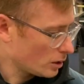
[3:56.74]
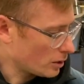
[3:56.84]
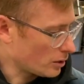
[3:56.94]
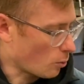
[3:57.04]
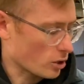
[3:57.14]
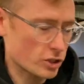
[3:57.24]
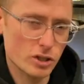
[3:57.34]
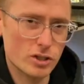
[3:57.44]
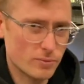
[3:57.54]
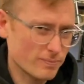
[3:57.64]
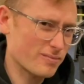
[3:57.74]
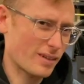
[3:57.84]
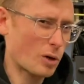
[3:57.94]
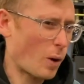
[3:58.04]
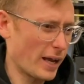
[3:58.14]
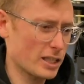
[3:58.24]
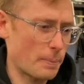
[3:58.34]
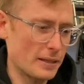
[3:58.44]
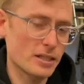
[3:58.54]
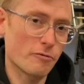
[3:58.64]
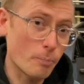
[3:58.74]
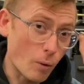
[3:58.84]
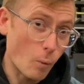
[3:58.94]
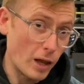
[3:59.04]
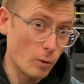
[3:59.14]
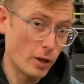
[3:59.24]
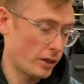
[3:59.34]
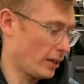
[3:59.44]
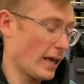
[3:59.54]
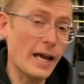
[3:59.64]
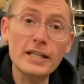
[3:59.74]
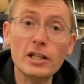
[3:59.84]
The washers, quite expensive, but well worth it. And you can